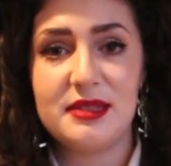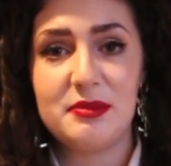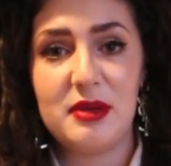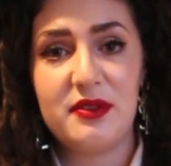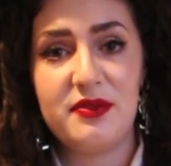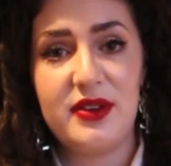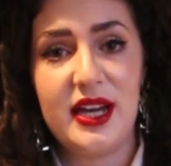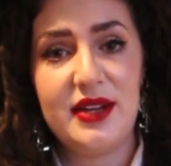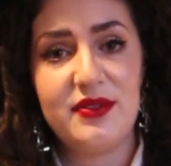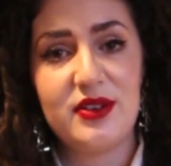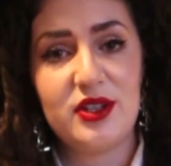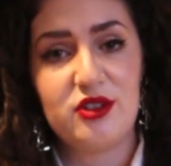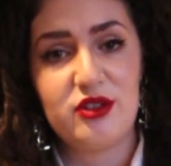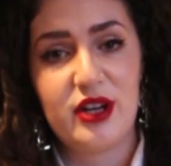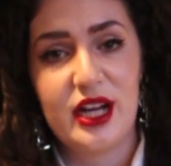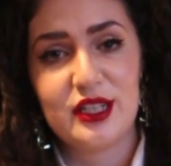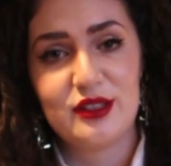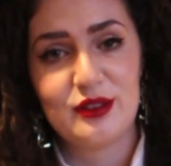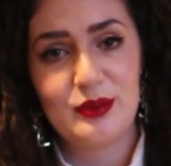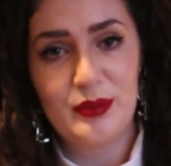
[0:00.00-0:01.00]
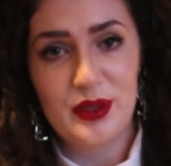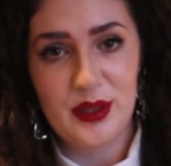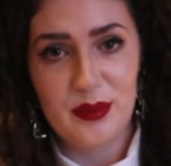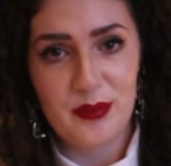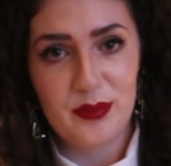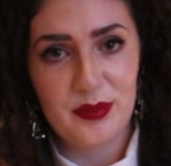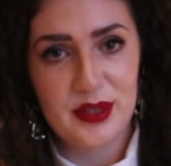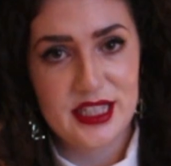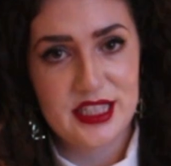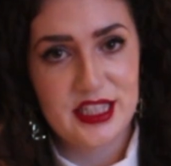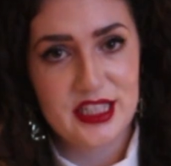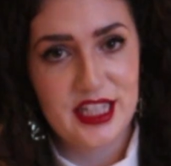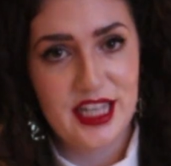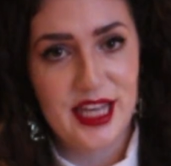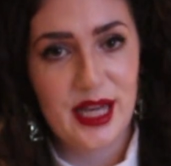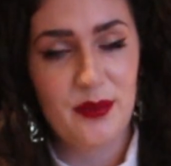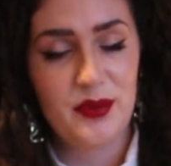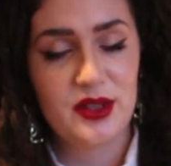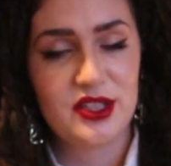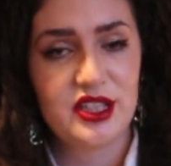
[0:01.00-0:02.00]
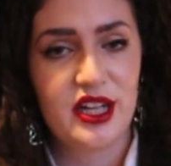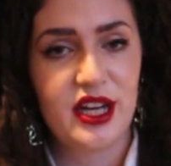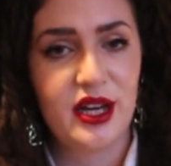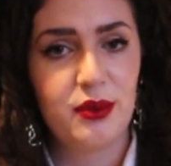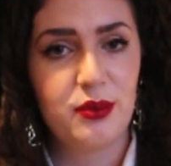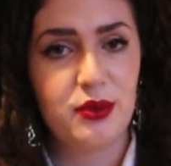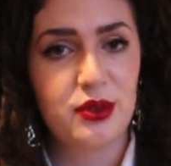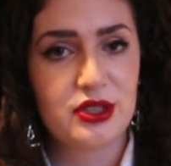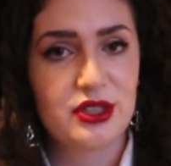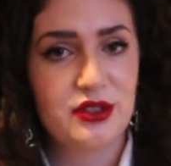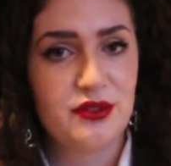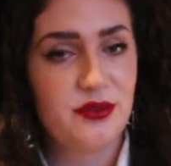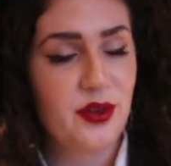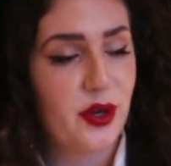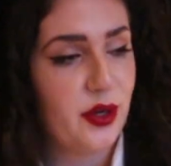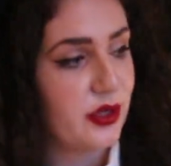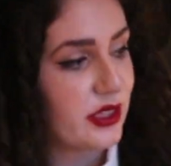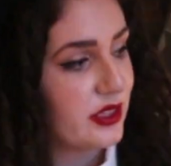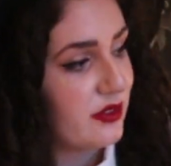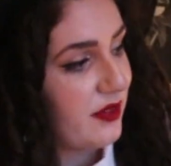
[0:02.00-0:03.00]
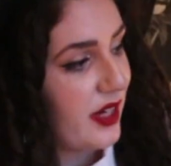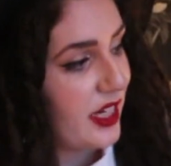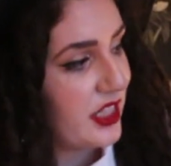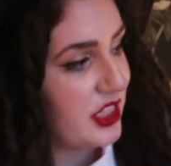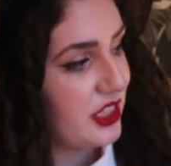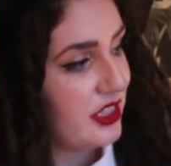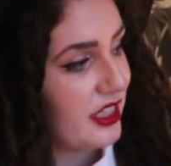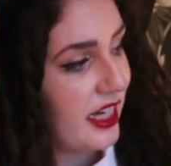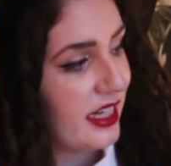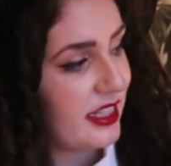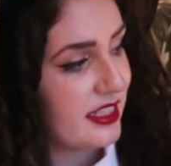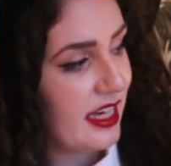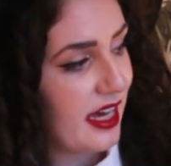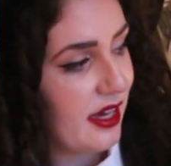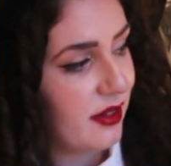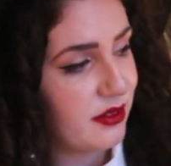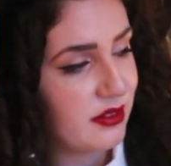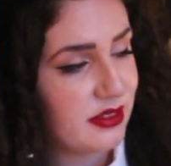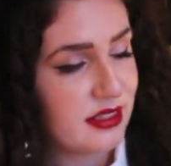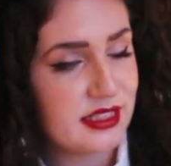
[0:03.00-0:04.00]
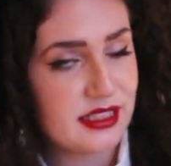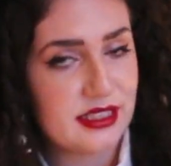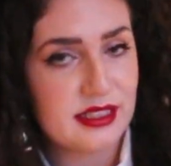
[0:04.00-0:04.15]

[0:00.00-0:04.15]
is my favourite dress from them this year, which I wore to Vogue's Fashion Night Out.